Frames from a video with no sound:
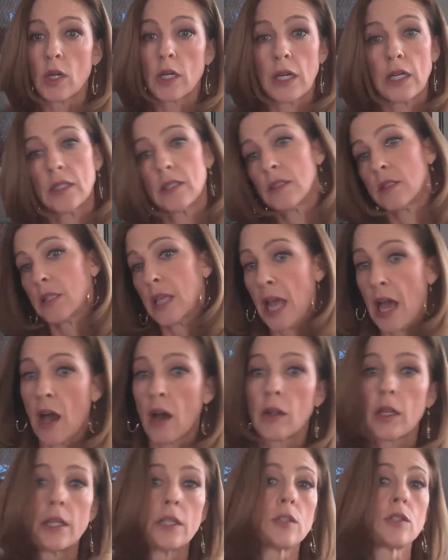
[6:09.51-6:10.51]
guns
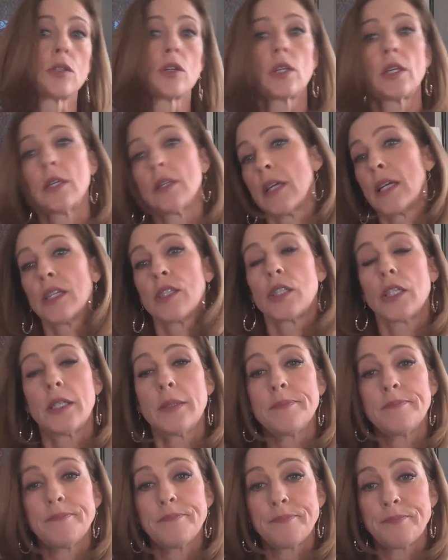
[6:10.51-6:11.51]
out in
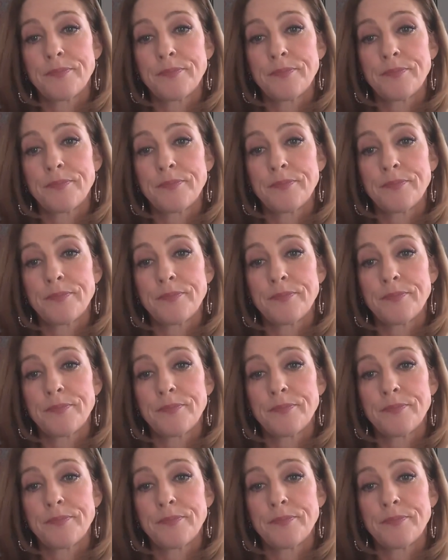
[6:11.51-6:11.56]
circulation,